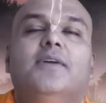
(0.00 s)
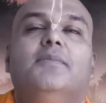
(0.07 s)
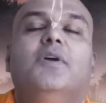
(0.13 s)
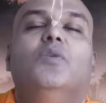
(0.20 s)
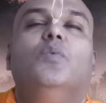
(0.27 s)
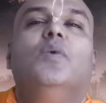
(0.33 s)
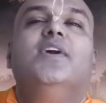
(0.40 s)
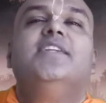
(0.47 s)

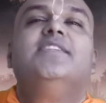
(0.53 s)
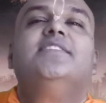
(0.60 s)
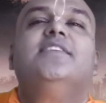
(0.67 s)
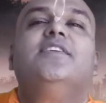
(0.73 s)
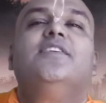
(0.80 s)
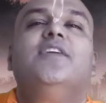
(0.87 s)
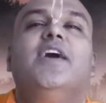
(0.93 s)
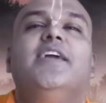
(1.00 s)
But what is
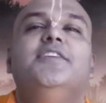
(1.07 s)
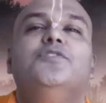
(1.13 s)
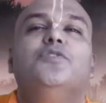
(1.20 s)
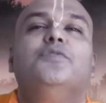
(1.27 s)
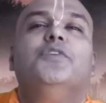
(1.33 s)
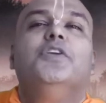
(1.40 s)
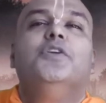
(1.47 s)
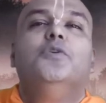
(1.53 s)
the right
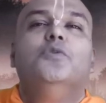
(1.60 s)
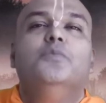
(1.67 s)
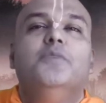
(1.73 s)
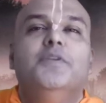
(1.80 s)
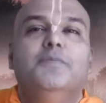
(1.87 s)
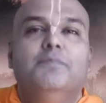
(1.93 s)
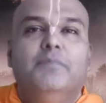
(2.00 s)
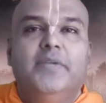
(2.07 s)
of a
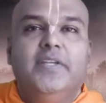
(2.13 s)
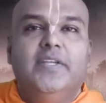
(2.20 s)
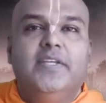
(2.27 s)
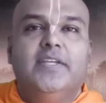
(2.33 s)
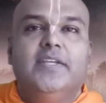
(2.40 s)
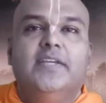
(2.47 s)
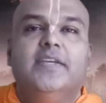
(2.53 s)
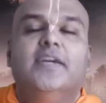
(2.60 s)
human
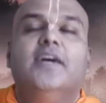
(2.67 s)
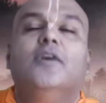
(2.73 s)
being